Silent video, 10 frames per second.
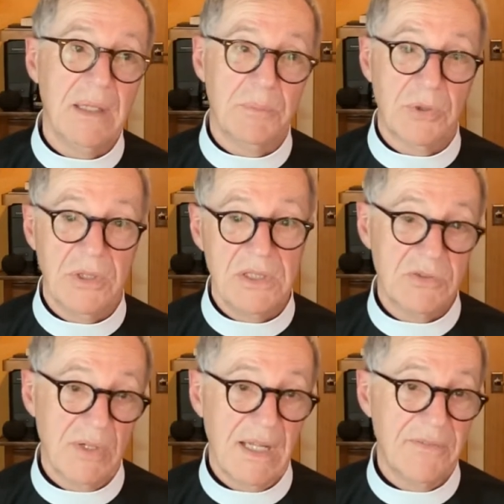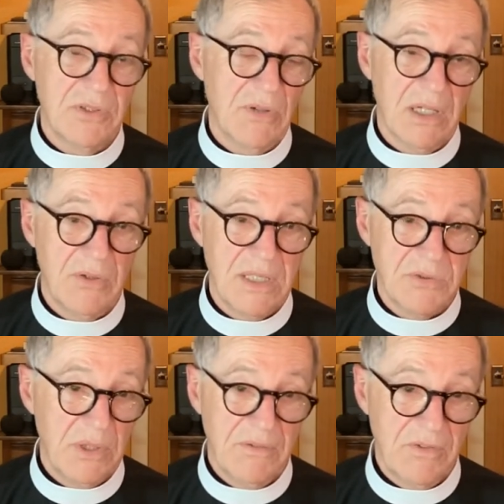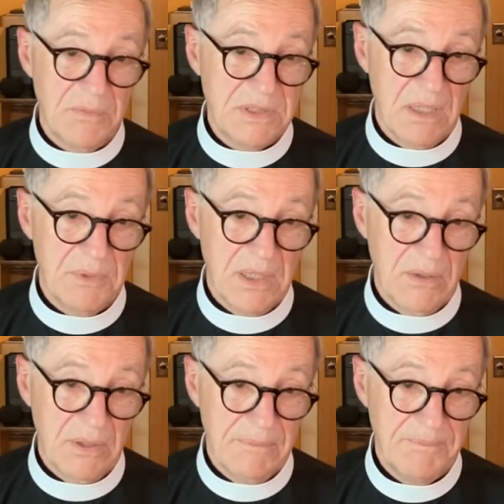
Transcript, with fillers: made a priest right after I graduated from seminary.